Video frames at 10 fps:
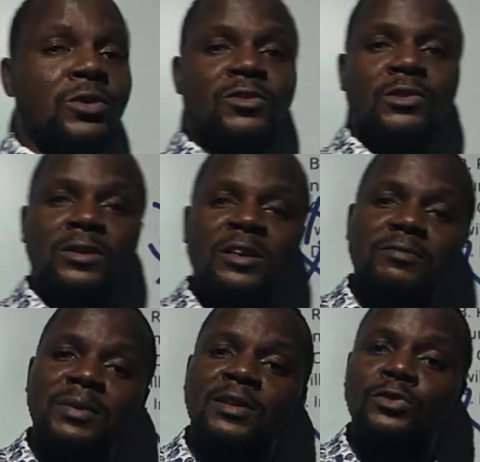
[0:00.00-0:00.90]
does not
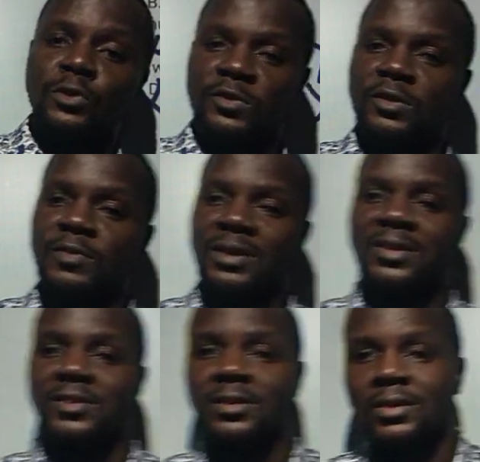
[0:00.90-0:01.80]
give me
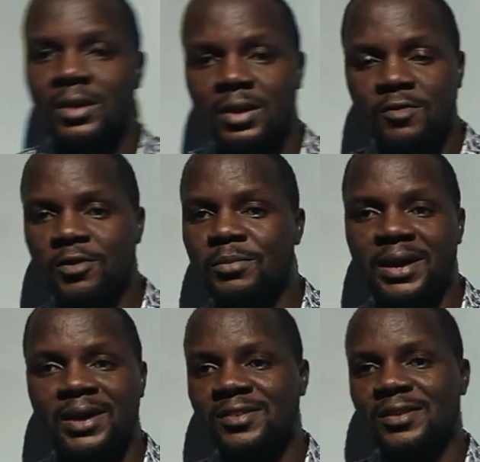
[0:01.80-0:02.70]
justification for my
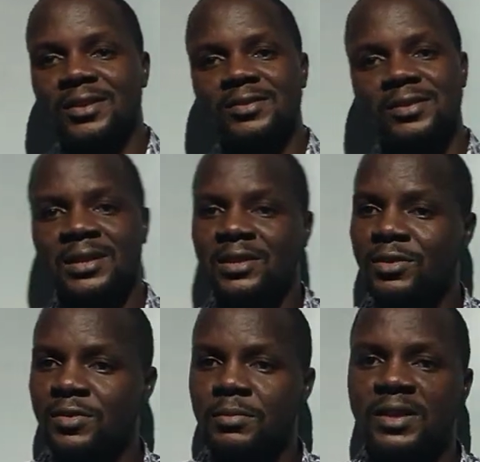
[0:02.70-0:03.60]
answers, and it
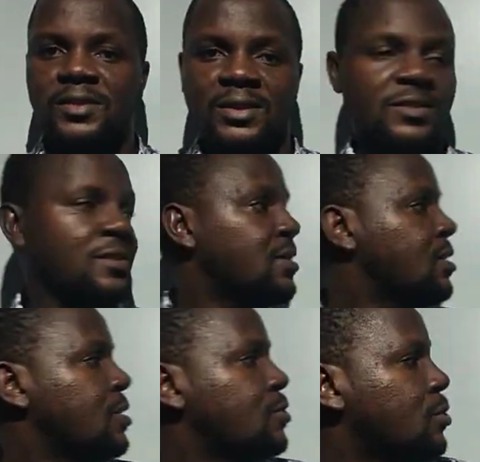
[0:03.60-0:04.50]
doesn't make sense.
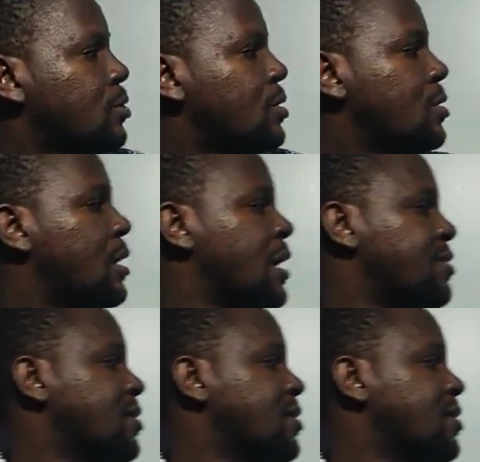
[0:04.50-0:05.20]
So I